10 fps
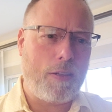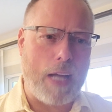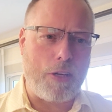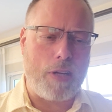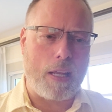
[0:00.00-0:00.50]

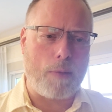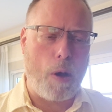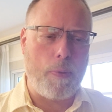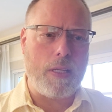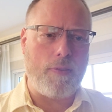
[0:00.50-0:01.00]
glad you're taking the
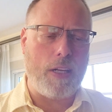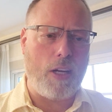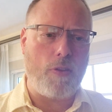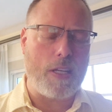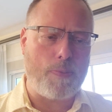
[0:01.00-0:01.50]
moment to even
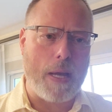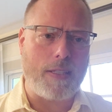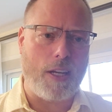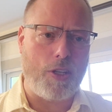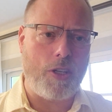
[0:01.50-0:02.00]
hear this
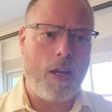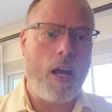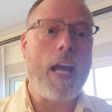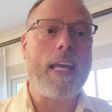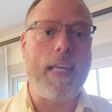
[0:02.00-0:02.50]
message.
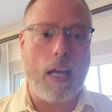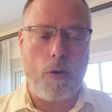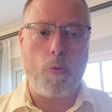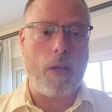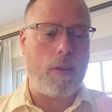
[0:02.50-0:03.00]

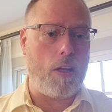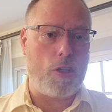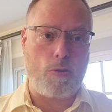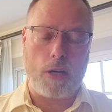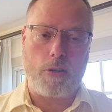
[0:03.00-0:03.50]
Get with the
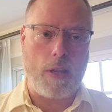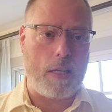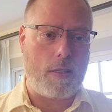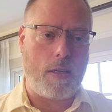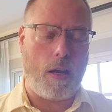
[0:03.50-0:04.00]
instructor
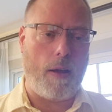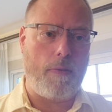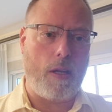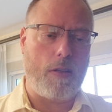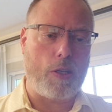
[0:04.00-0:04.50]

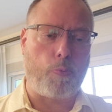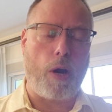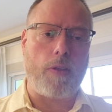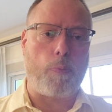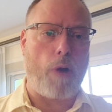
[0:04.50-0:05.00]

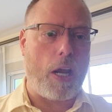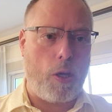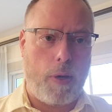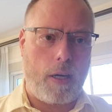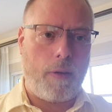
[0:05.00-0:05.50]
that brought
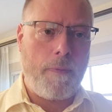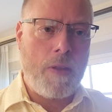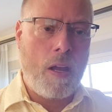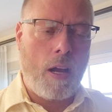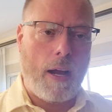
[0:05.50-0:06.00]
you here.
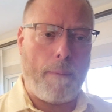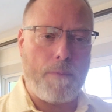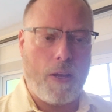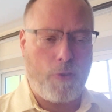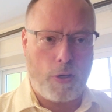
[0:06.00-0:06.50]

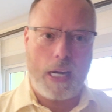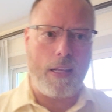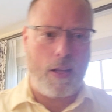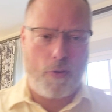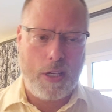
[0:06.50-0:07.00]
If
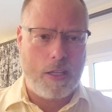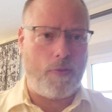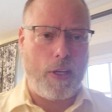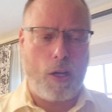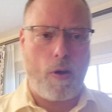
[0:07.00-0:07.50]
you're seeing this
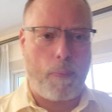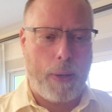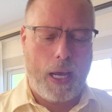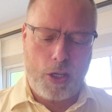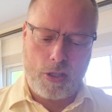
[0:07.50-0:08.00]
video on a
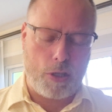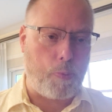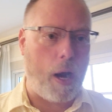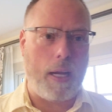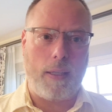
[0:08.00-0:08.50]
page, there's
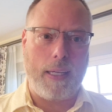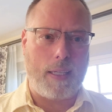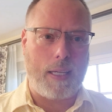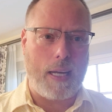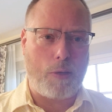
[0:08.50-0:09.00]
probably a link
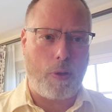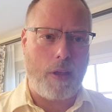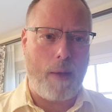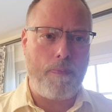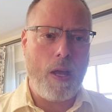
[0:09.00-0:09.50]
to connect with
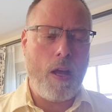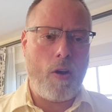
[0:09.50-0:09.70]
them.